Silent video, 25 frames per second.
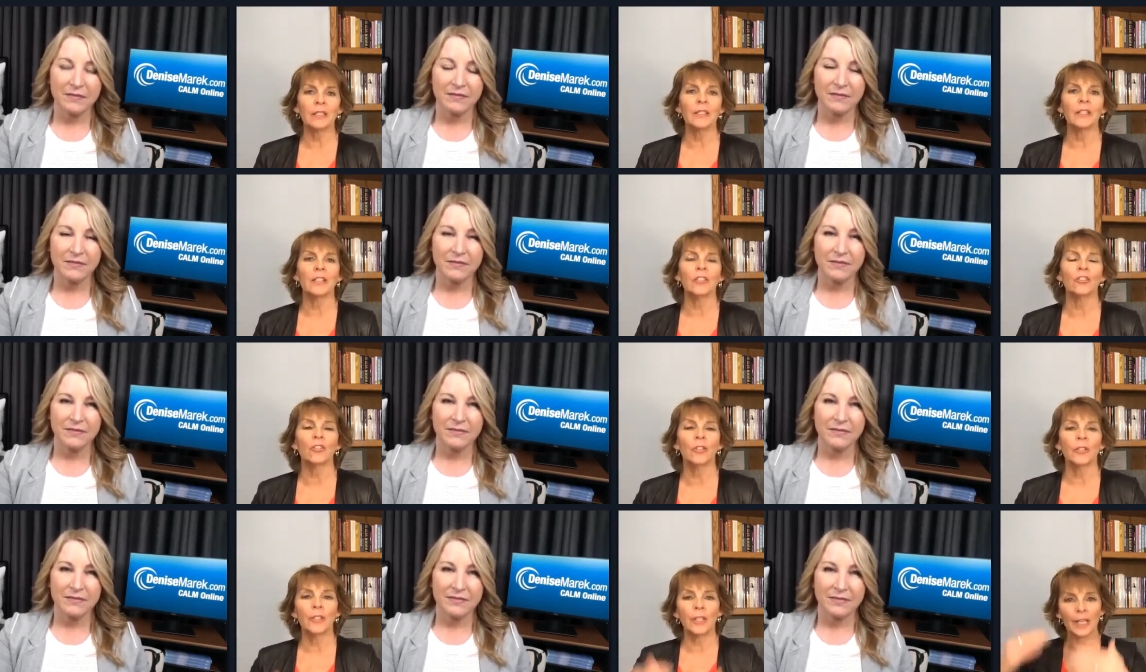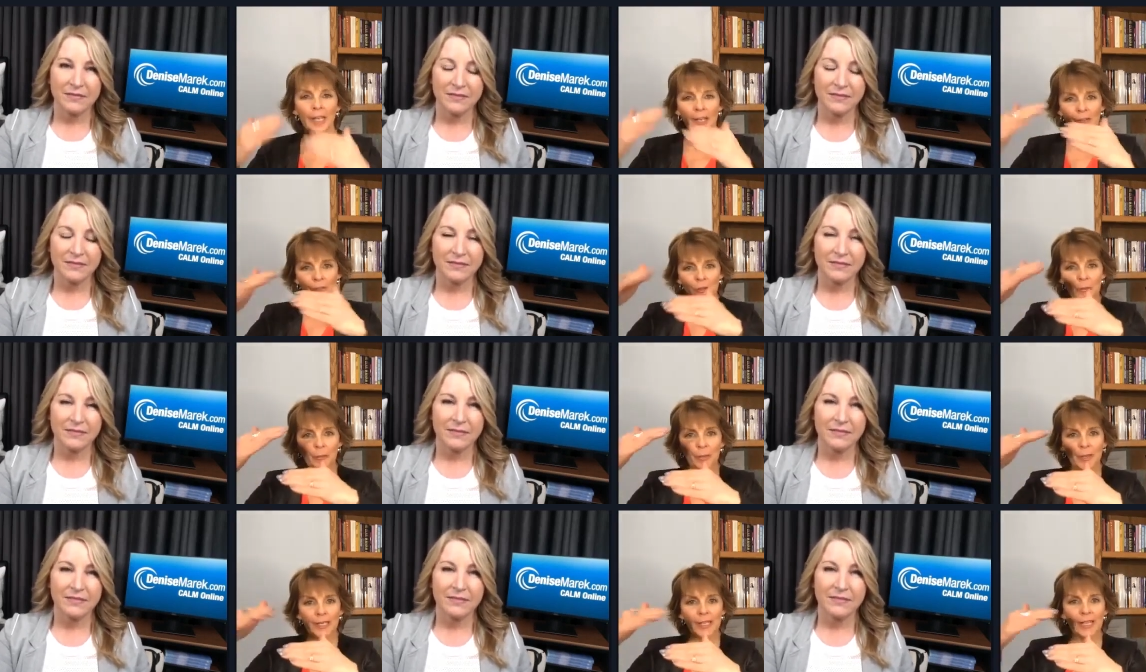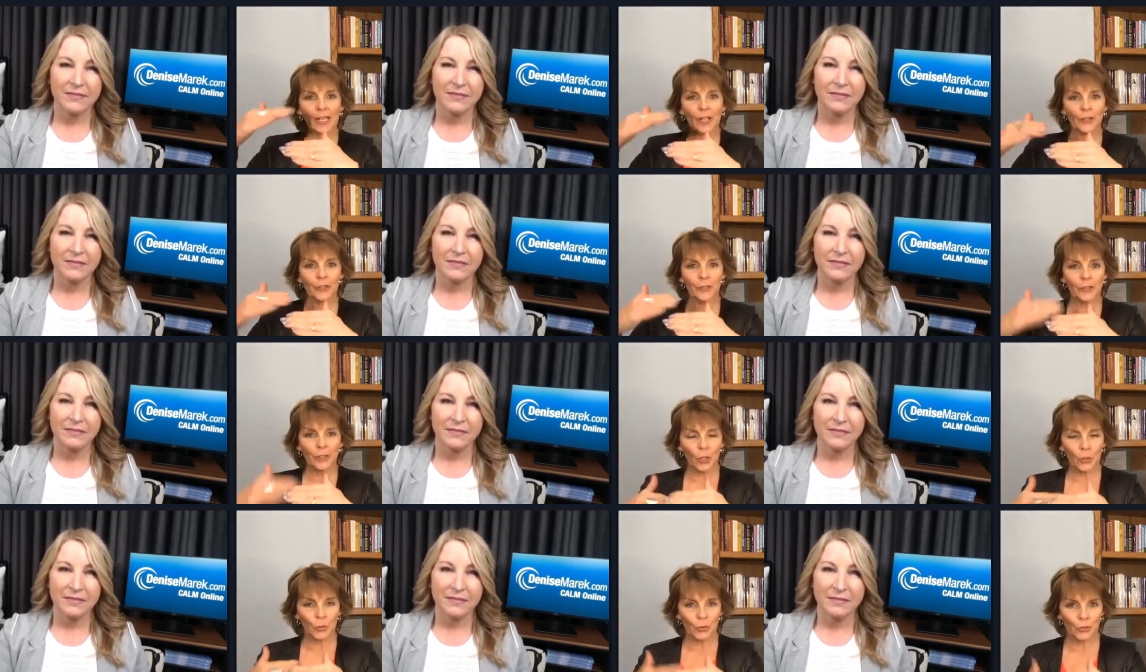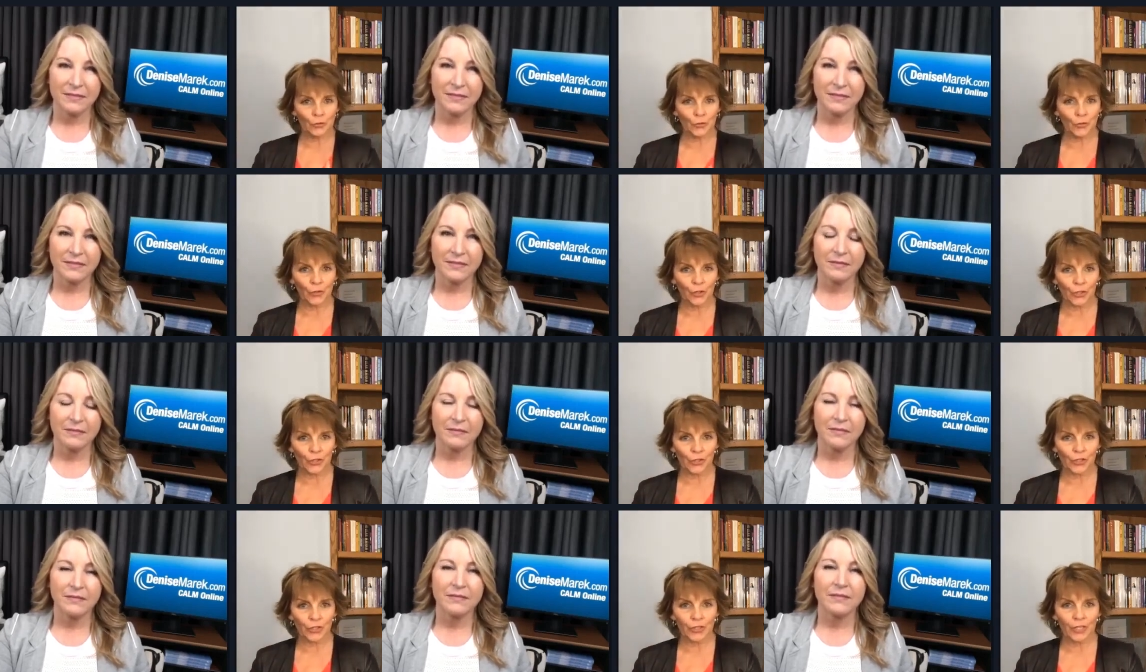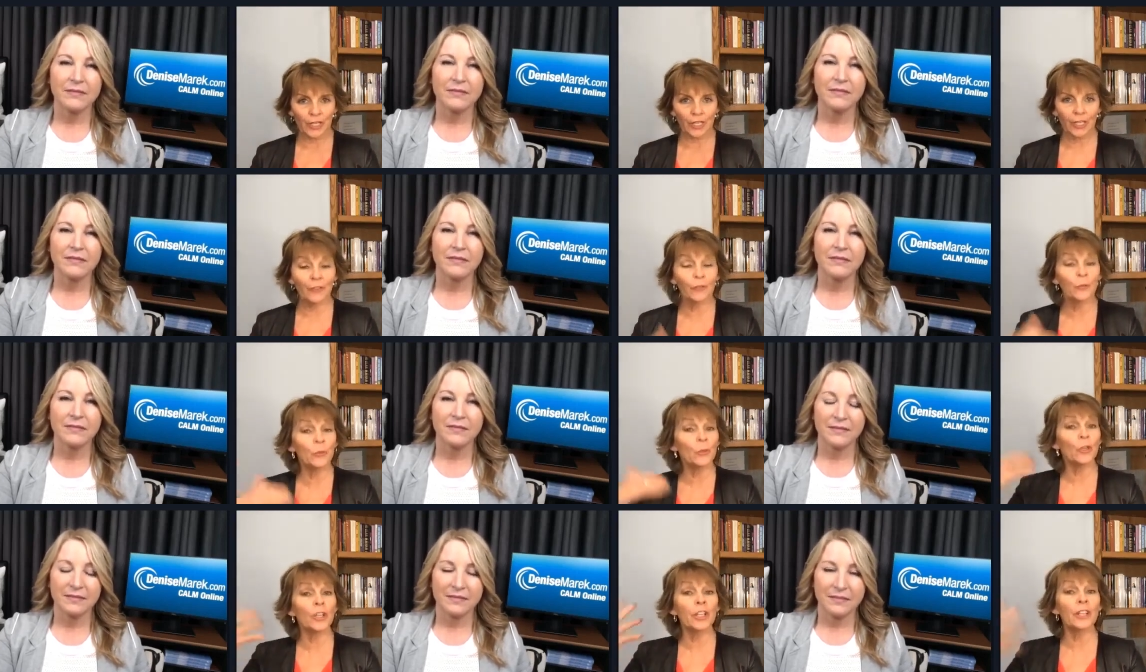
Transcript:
Speaker 1: we've been conditioned that everybody else goes first.